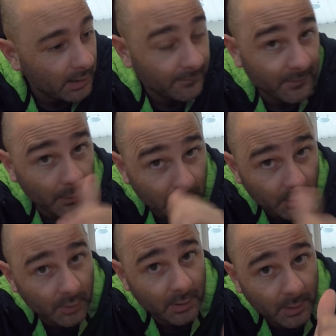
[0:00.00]
Very
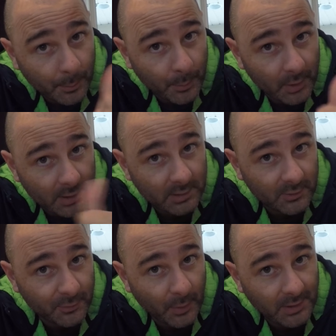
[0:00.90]
good,
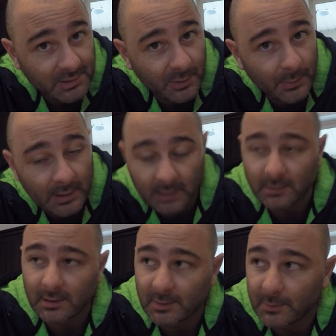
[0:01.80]
productive, positive meeting,
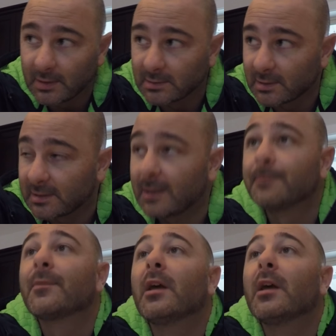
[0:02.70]
like meetings like that.